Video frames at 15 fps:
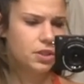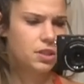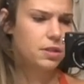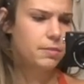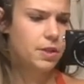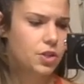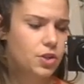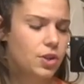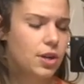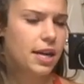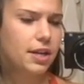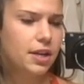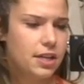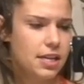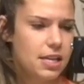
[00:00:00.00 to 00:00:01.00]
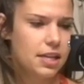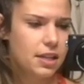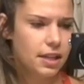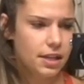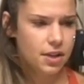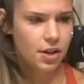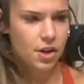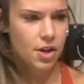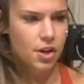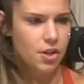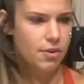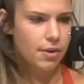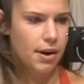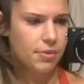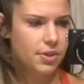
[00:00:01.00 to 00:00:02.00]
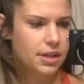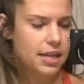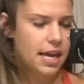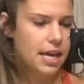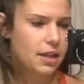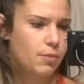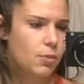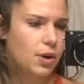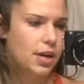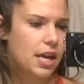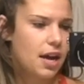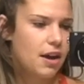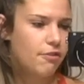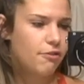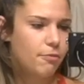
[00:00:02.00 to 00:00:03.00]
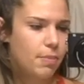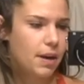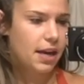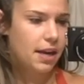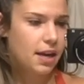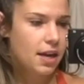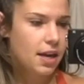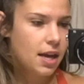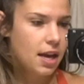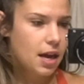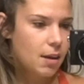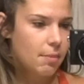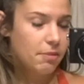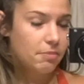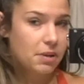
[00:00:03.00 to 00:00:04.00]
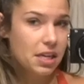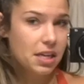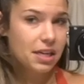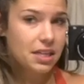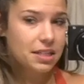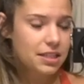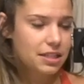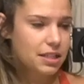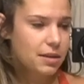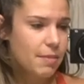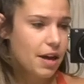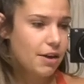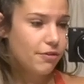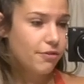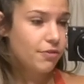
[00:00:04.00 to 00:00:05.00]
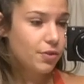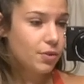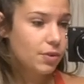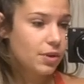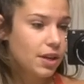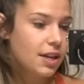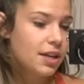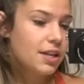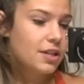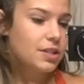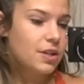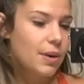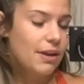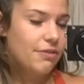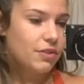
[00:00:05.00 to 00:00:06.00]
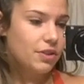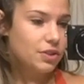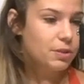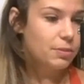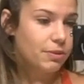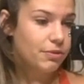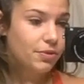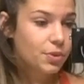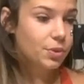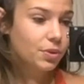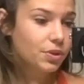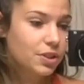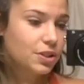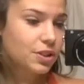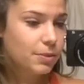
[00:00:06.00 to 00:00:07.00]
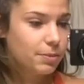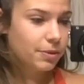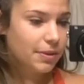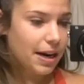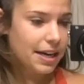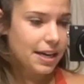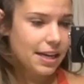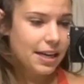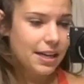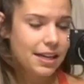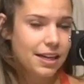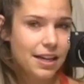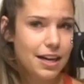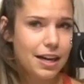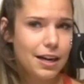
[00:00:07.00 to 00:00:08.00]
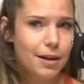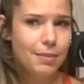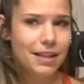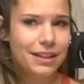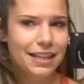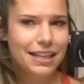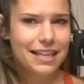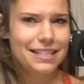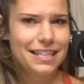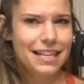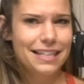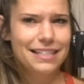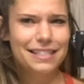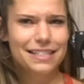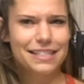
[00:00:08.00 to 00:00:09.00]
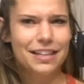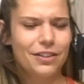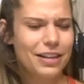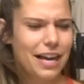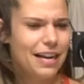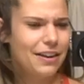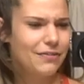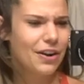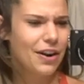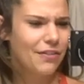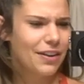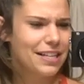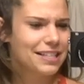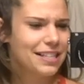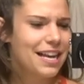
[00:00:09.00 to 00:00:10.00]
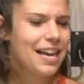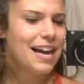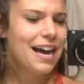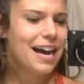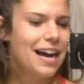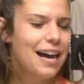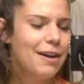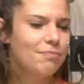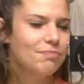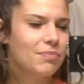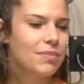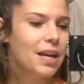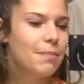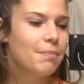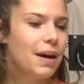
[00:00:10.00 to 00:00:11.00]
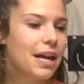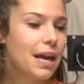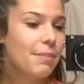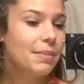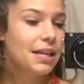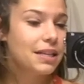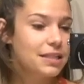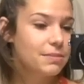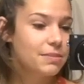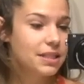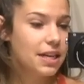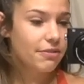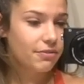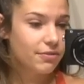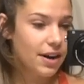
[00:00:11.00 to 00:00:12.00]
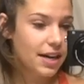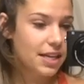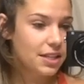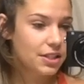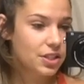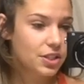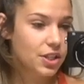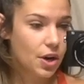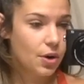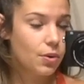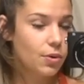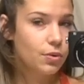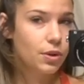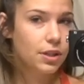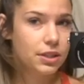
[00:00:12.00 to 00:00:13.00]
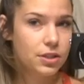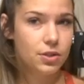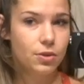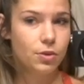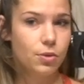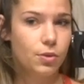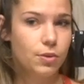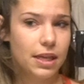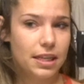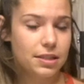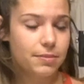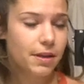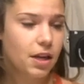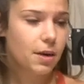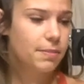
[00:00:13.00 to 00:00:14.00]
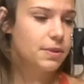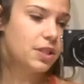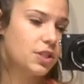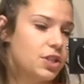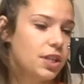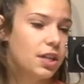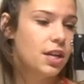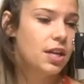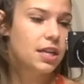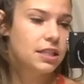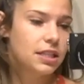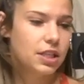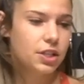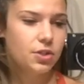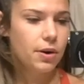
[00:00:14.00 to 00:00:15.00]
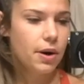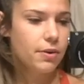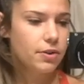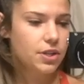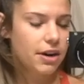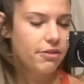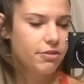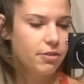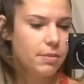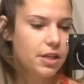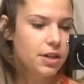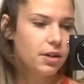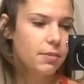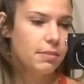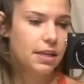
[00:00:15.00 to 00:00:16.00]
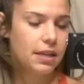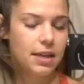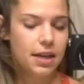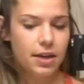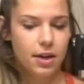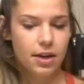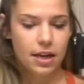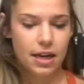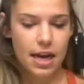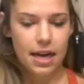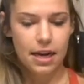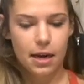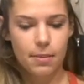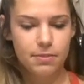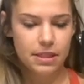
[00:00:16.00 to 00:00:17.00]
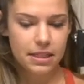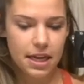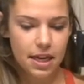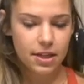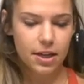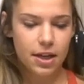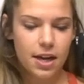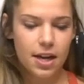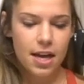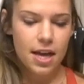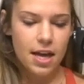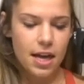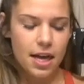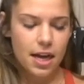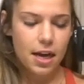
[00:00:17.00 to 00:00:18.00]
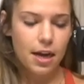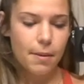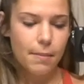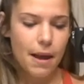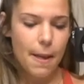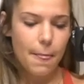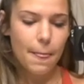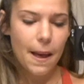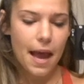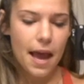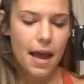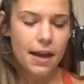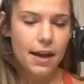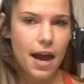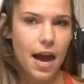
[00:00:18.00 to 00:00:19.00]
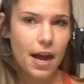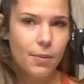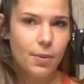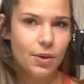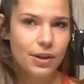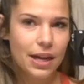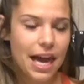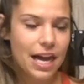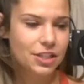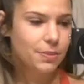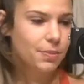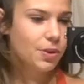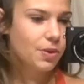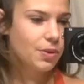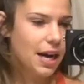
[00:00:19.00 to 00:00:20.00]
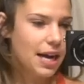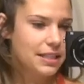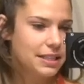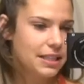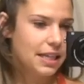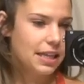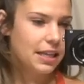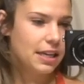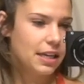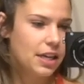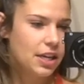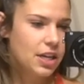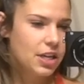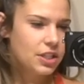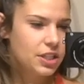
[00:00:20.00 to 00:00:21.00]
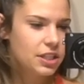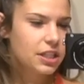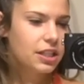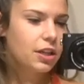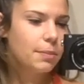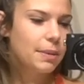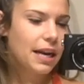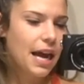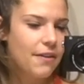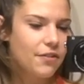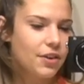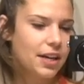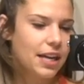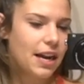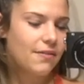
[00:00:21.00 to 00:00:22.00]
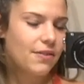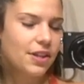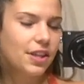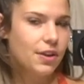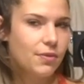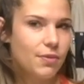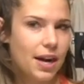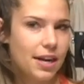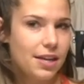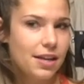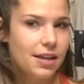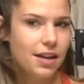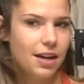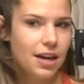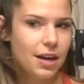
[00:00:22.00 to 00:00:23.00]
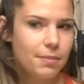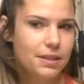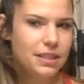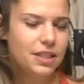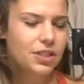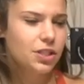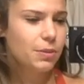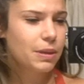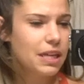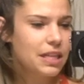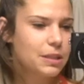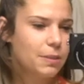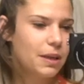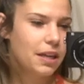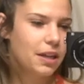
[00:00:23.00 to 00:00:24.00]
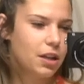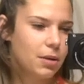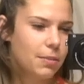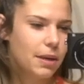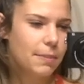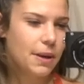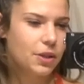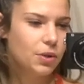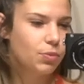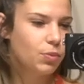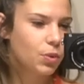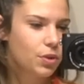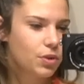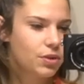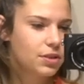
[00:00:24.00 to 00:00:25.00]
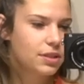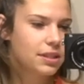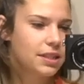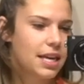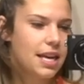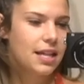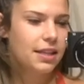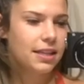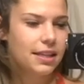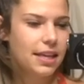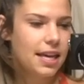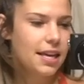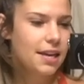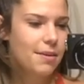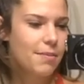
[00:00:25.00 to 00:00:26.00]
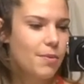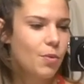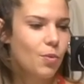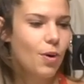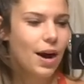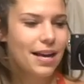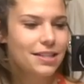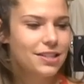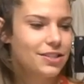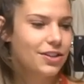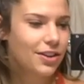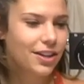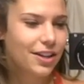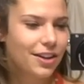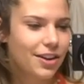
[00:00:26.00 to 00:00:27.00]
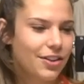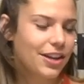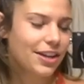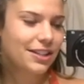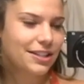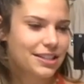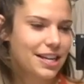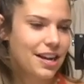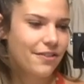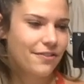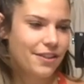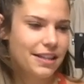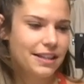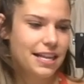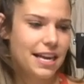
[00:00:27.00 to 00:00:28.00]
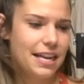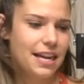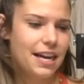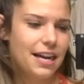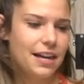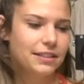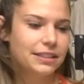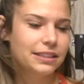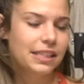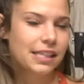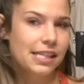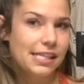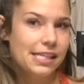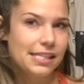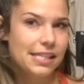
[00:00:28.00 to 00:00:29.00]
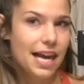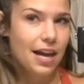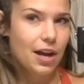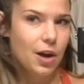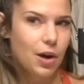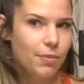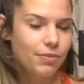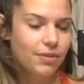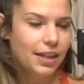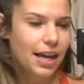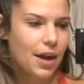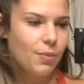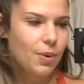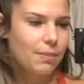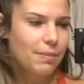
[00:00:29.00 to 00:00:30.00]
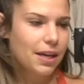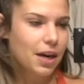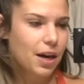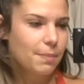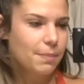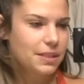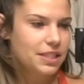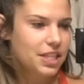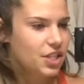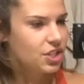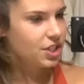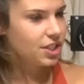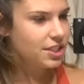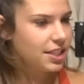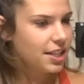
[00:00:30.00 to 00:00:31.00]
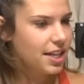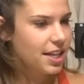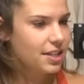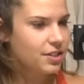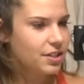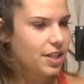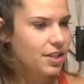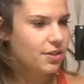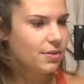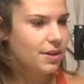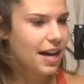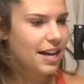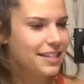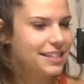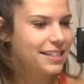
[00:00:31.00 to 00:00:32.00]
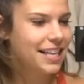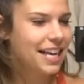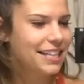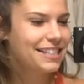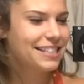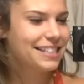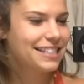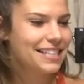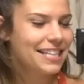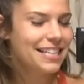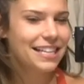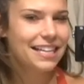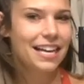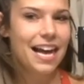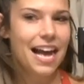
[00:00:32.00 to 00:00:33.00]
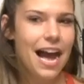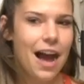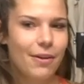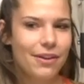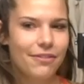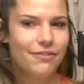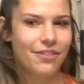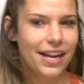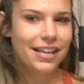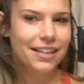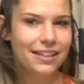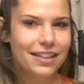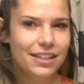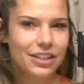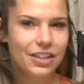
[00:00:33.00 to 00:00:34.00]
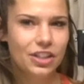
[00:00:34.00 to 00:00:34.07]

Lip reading: just to make sure I could eat like throughout the day, the morning of, but I've been eating a decent amount of food. So I feel super fueled, super ready. Like I said, still kind of nervous, but I'm gonna get some stuff ready to go to get to my competition. It's like a 2-hour drive from here. Me and Nick are gonna head up together. And then I will catch up with you guys in just a little bit after I get everything ready, because I just want to explain a little bit about the rules, the game, why I started, all that good stuff. And then yeah, hopefully I win my competition today so that you guys can see how I fight